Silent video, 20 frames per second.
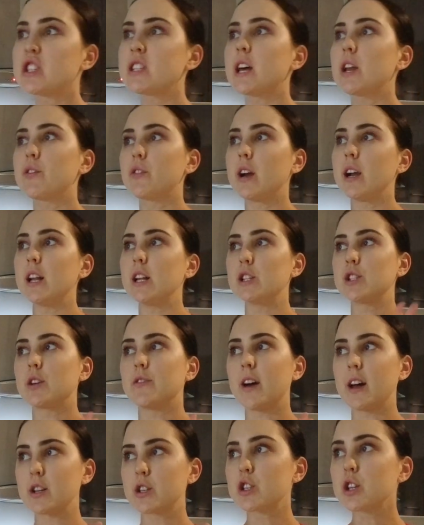started raining, so I've
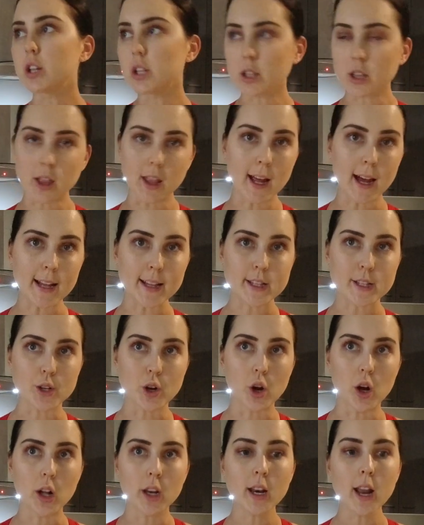had to turn lights
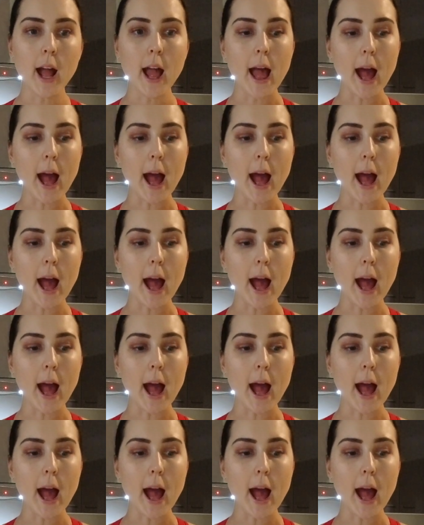on.